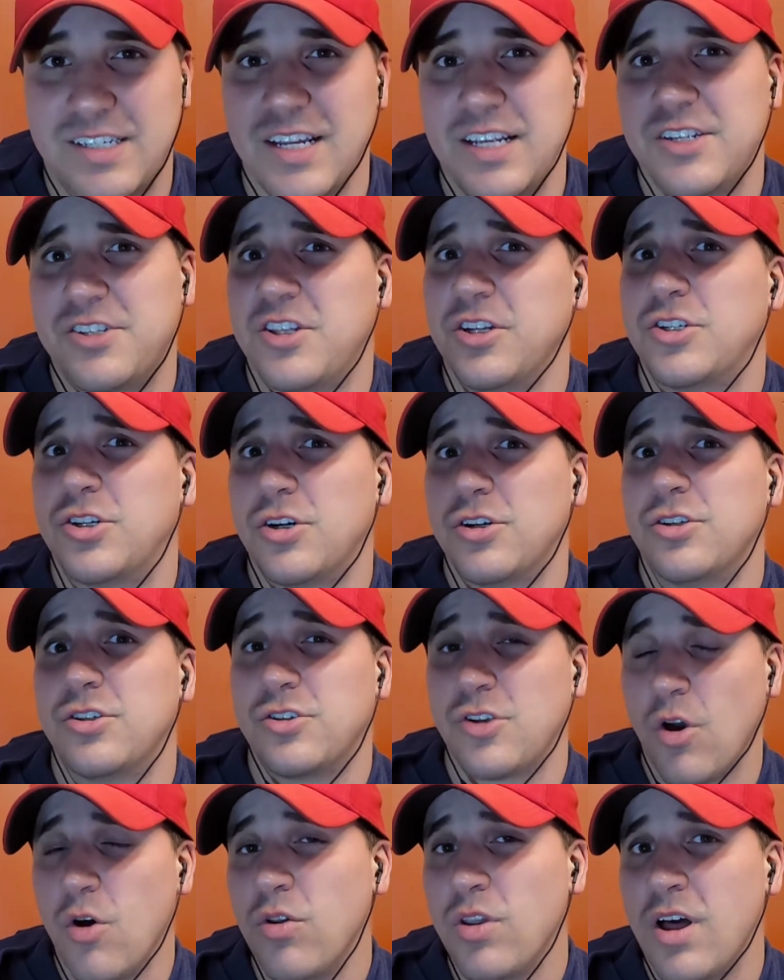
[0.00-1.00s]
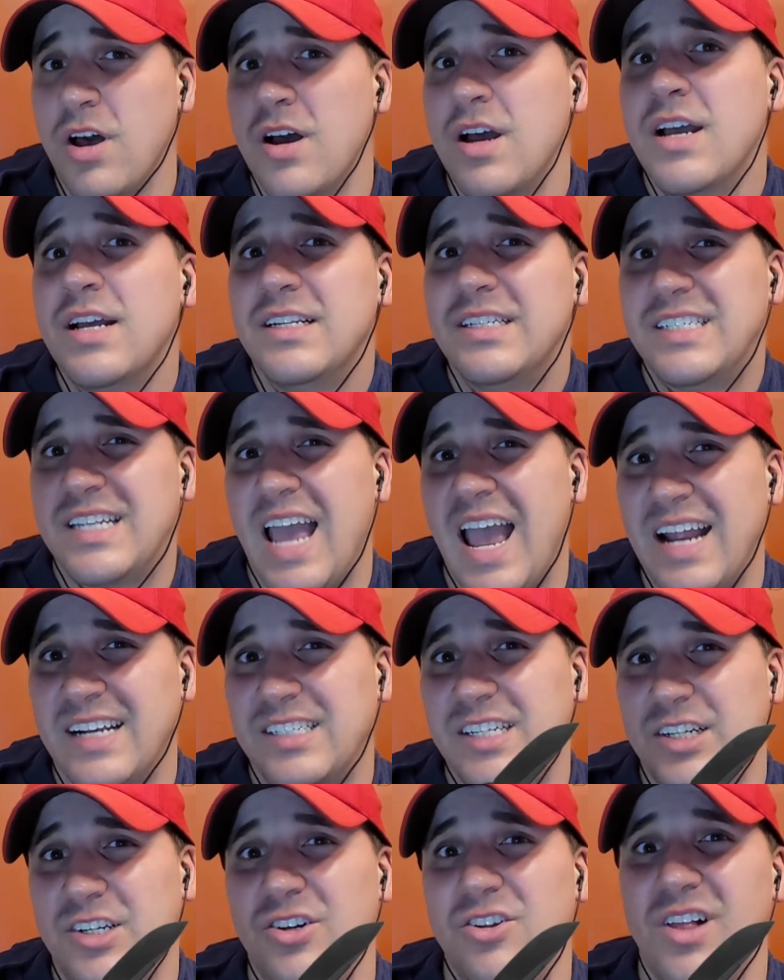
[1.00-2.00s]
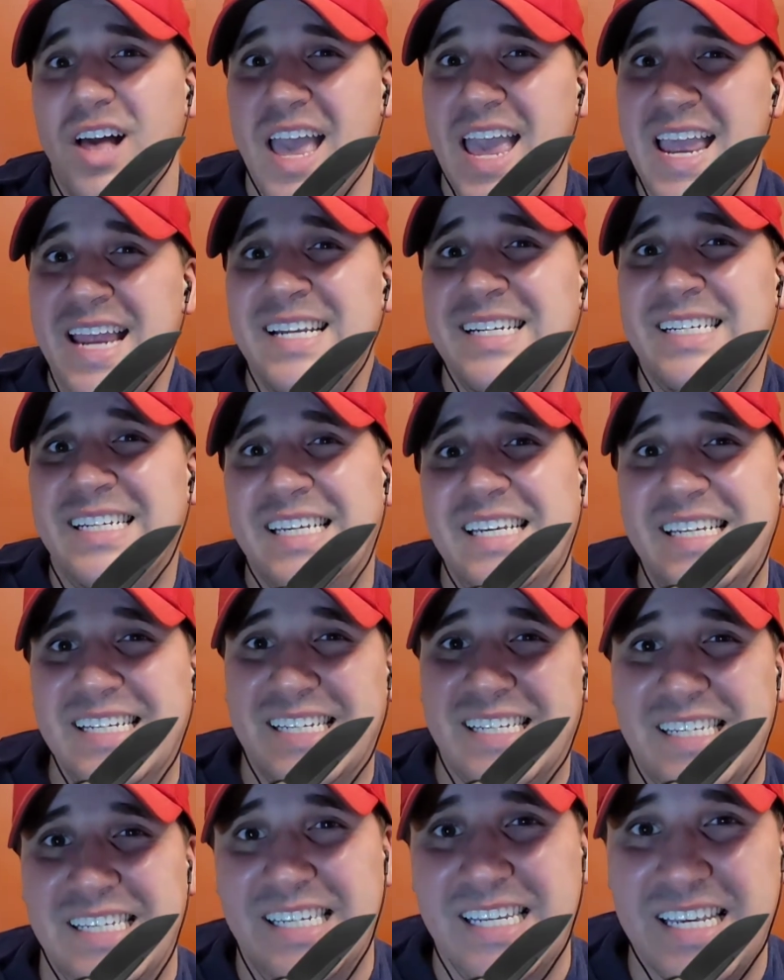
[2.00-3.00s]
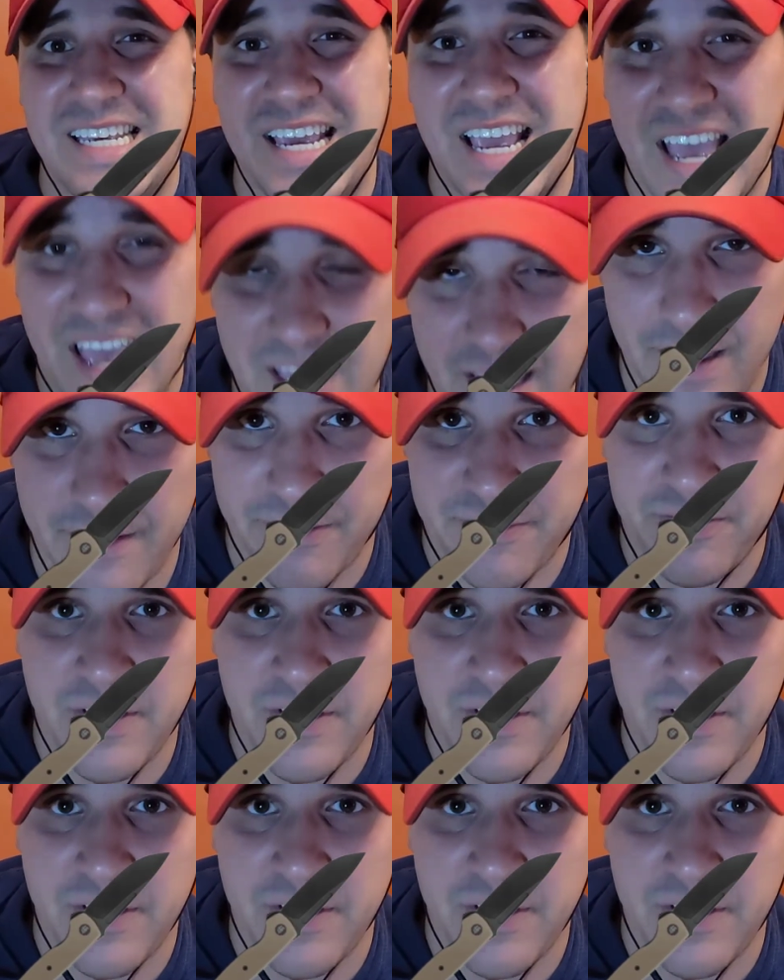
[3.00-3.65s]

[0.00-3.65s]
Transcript: is the Terzola Tactical ATCF.